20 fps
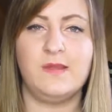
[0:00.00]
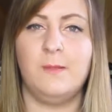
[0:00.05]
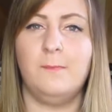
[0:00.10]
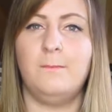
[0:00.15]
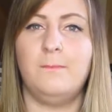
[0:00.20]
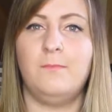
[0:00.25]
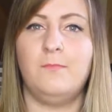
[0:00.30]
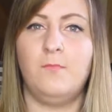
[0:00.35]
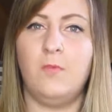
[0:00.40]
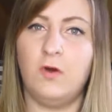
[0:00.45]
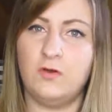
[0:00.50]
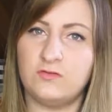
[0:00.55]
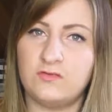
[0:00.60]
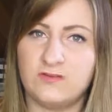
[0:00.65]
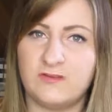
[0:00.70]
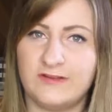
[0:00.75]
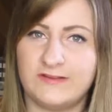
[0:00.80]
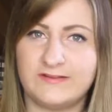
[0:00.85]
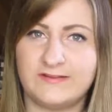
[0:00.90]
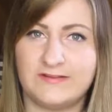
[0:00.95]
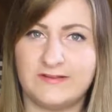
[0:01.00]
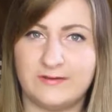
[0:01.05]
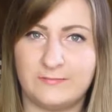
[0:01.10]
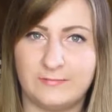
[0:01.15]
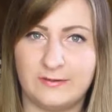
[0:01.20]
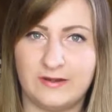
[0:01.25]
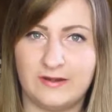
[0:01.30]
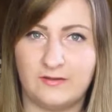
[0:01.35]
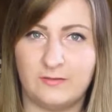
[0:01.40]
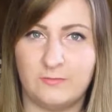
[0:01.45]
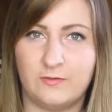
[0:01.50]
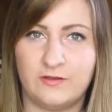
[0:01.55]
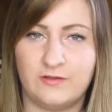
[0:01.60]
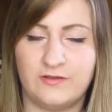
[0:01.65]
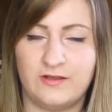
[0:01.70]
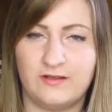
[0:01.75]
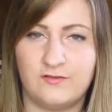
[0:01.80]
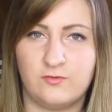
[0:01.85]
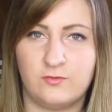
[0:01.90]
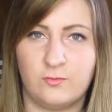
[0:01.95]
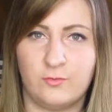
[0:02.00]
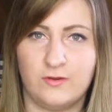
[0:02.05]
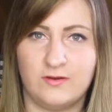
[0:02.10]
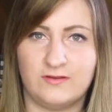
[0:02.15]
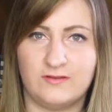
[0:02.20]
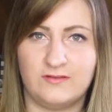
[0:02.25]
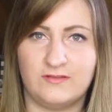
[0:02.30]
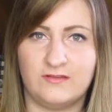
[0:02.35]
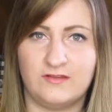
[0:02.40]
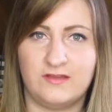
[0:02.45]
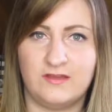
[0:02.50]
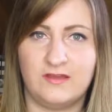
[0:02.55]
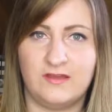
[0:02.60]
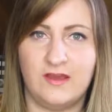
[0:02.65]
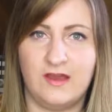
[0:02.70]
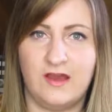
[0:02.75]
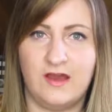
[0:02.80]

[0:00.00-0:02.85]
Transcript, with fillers: most likely, depending on what you guys want to see,